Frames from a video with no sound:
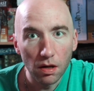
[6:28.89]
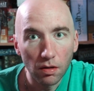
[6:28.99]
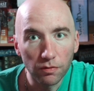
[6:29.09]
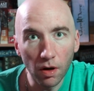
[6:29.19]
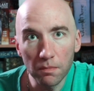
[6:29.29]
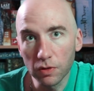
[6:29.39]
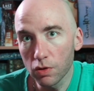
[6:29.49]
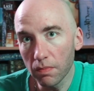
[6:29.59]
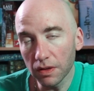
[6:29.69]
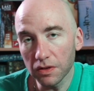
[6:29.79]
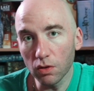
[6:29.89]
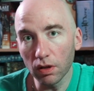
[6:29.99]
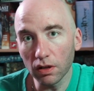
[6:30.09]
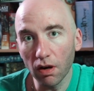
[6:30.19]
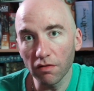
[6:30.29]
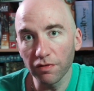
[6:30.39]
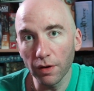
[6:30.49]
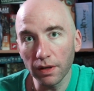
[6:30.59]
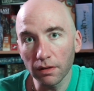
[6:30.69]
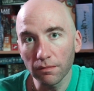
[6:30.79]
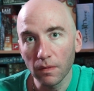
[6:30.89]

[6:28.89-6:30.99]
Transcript: from two months ago on crowdfunding.